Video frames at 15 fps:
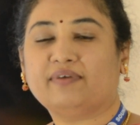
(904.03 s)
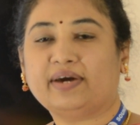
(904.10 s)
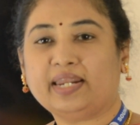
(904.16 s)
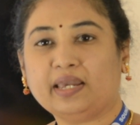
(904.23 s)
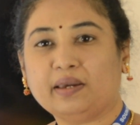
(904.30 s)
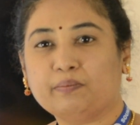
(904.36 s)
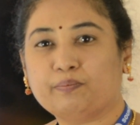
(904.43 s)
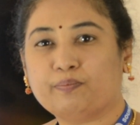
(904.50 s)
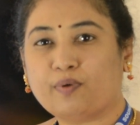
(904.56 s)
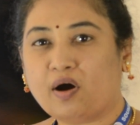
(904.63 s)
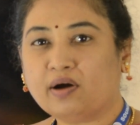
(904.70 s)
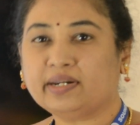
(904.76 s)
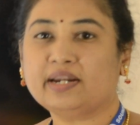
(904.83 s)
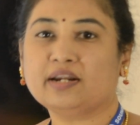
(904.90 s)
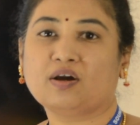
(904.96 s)
very
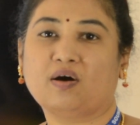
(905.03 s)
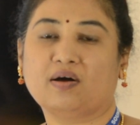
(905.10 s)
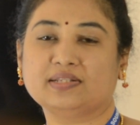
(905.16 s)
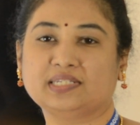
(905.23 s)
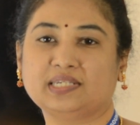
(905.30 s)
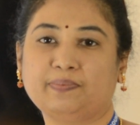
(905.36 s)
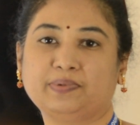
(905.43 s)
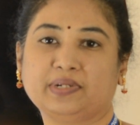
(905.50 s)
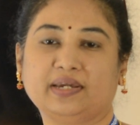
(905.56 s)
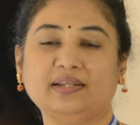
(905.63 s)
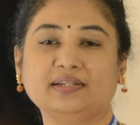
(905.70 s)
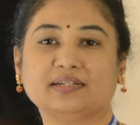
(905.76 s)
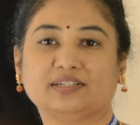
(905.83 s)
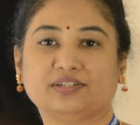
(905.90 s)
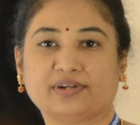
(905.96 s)
important concept
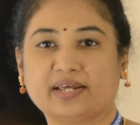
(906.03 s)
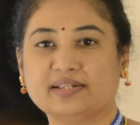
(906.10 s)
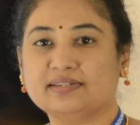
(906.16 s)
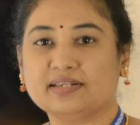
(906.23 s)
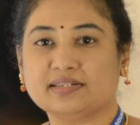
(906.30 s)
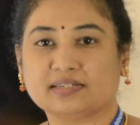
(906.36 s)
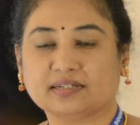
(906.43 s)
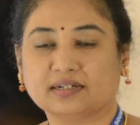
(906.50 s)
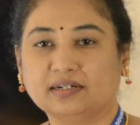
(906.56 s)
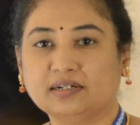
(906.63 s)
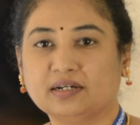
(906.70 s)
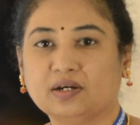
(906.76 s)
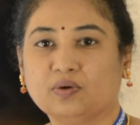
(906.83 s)
in transistor